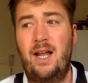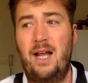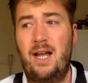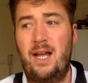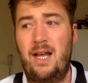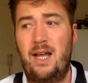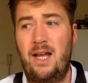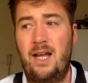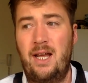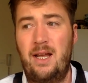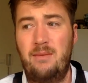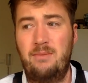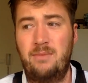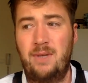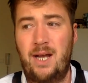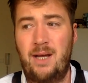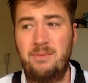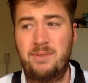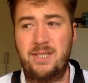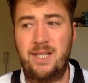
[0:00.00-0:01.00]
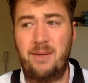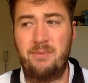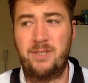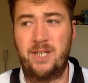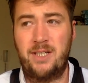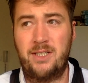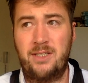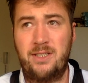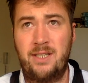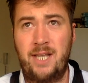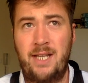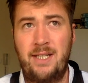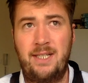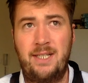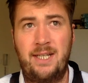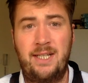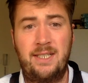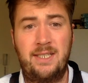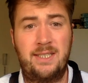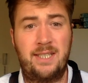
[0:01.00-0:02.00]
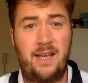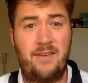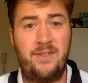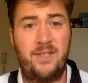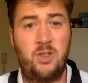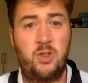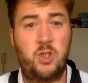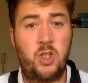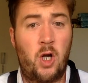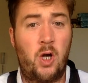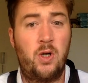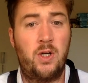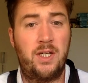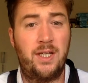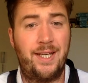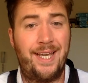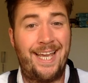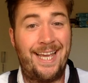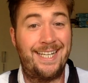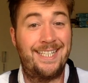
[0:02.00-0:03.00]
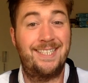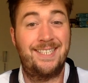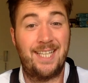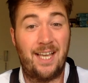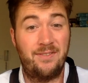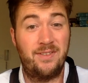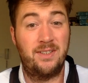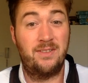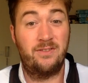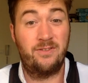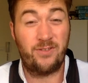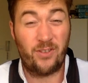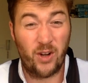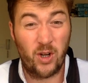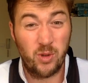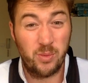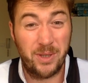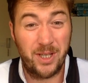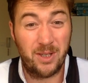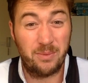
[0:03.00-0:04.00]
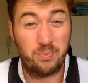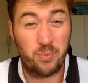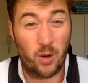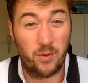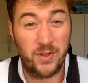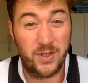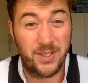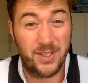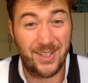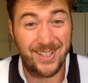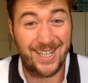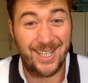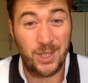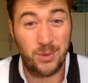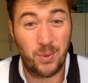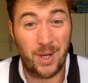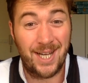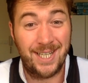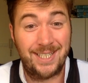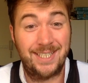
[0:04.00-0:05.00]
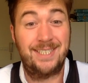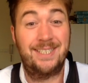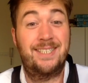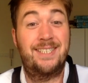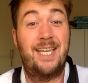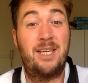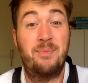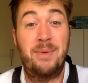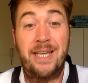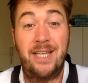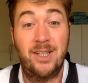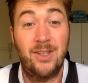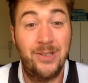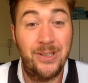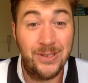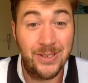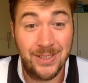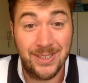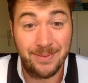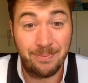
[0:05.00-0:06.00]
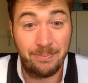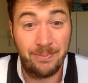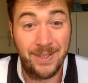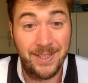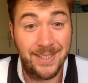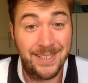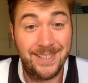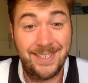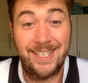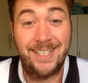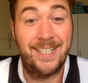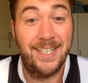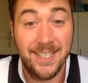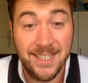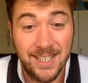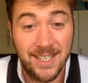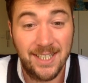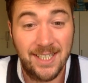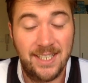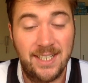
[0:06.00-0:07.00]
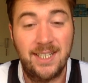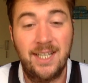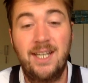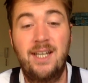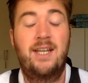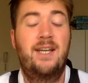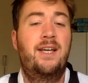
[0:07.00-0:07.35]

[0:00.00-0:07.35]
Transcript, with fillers: Um, I'm Snapchat 1987, Jonk87. Follow me on profit.ly to see me lose statistically.